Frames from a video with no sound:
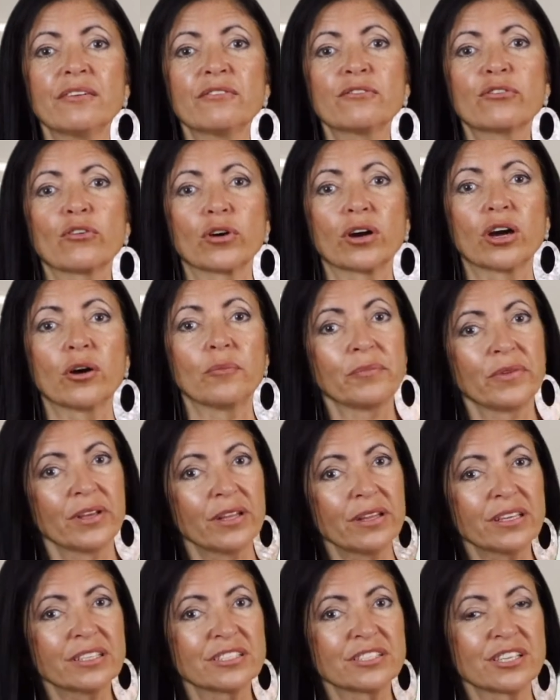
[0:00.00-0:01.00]
For $1
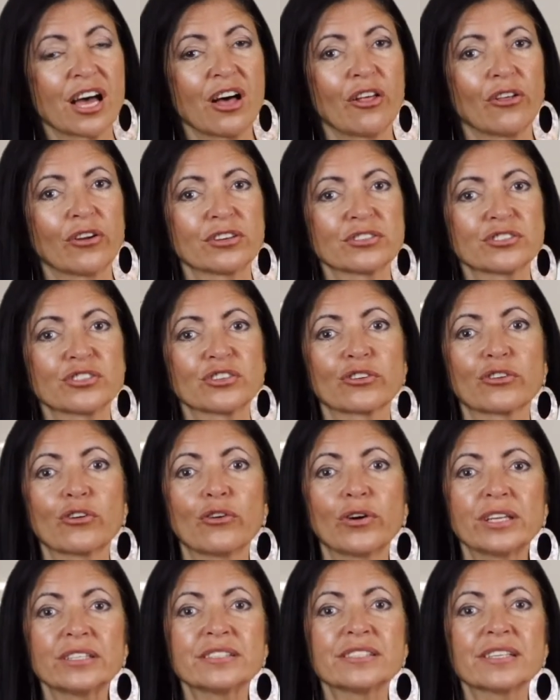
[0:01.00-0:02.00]
million, you're
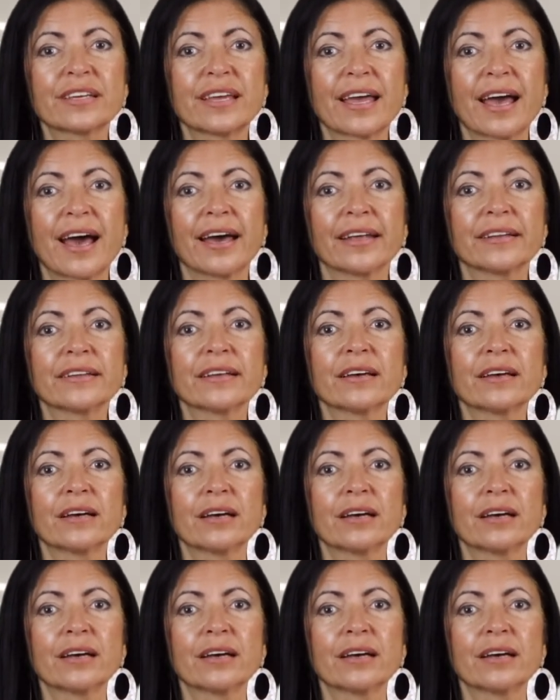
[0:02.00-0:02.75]
going to get